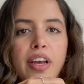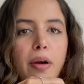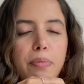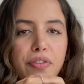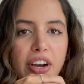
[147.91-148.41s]

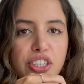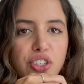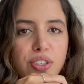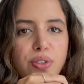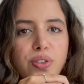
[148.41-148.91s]

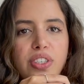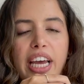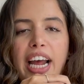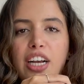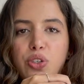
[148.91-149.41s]
professionals
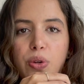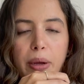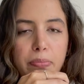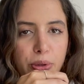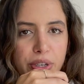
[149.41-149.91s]
and actual
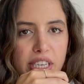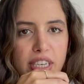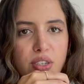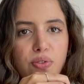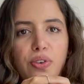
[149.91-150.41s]

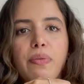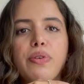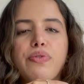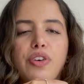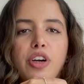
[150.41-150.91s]
employees from the
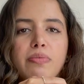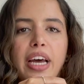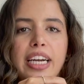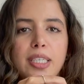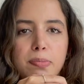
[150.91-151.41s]
firm
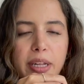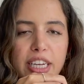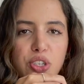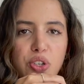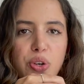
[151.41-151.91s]
that
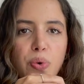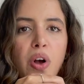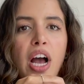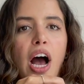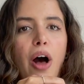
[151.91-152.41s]
explain to you
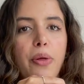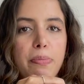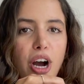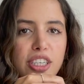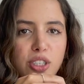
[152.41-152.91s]
how the
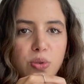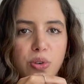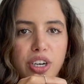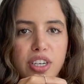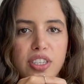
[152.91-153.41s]
process
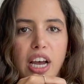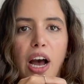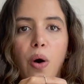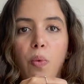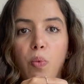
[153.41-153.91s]
works,
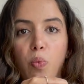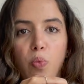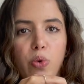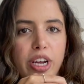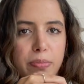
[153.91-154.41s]
how
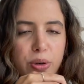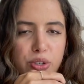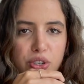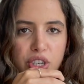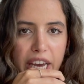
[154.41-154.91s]
we
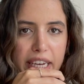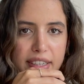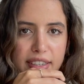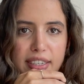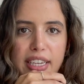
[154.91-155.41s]
approach
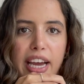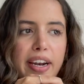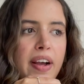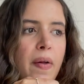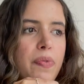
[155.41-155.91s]
cases, and
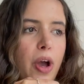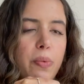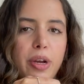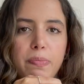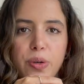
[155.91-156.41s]
how
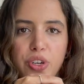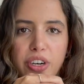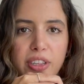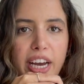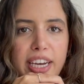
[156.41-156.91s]
we approach our
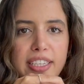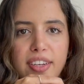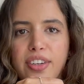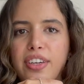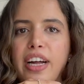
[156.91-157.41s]
clients
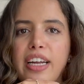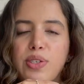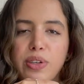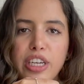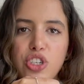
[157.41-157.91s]
and the
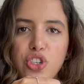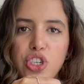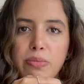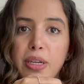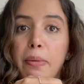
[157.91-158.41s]
clients'
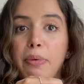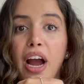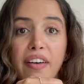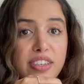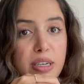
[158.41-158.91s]
relationships, and
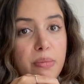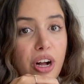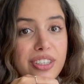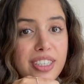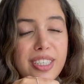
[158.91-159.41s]
privacy
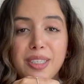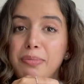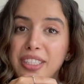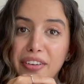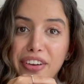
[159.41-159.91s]
policies is
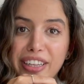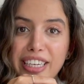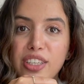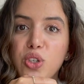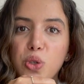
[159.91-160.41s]

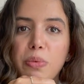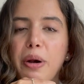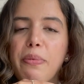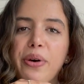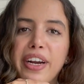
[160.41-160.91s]
specifically super
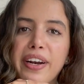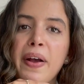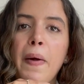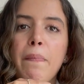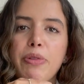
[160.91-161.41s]
important,
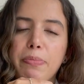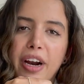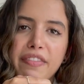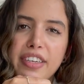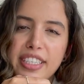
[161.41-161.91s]
the
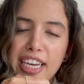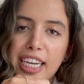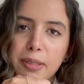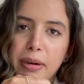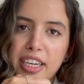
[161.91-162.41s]
privacy
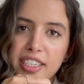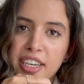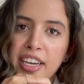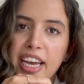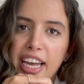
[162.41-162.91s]
aspect
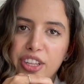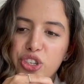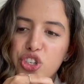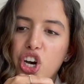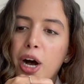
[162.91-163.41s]
in this
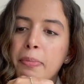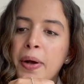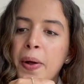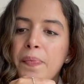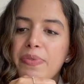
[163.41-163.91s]
job.
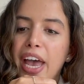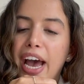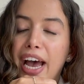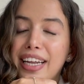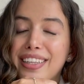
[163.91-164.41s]

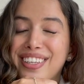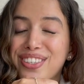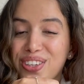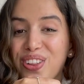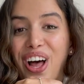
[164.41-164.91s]
And
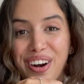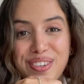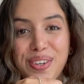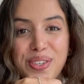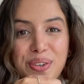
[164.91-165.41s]
there's a lot of
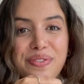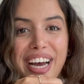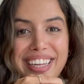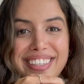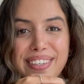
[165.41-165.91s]
social
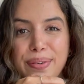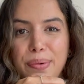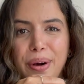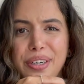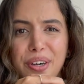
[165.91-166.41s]
events. We
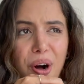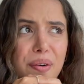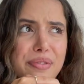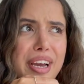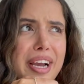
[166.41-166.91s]
went
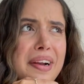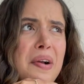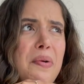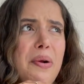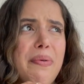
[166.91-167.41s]
golfing,
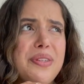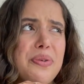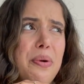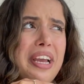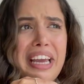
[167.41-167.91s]
we went
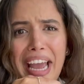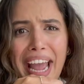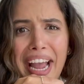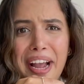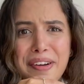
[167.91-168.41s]
to a
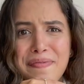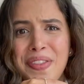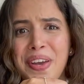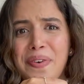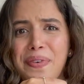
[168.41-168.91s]
game,
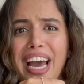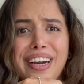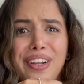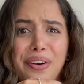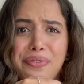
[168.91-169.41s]
we had a
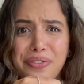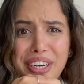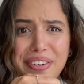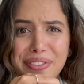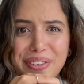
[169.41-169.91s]
lot of
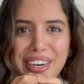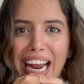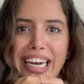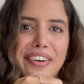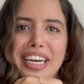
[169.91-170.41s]
free food. I
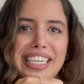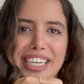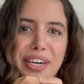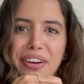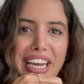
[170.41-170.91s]
literally
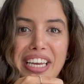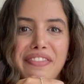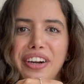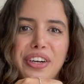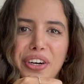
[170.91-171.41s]
didn't
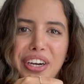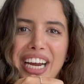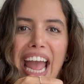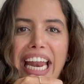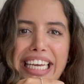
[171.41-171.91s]
even cook
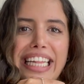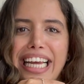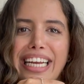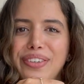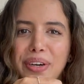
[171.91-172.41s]

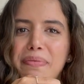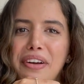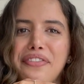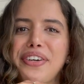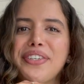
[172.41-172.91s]
anything during my
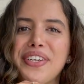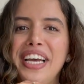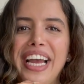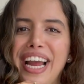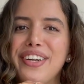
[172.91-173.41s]
first
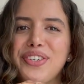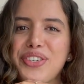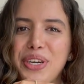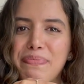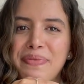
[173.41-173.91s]
internship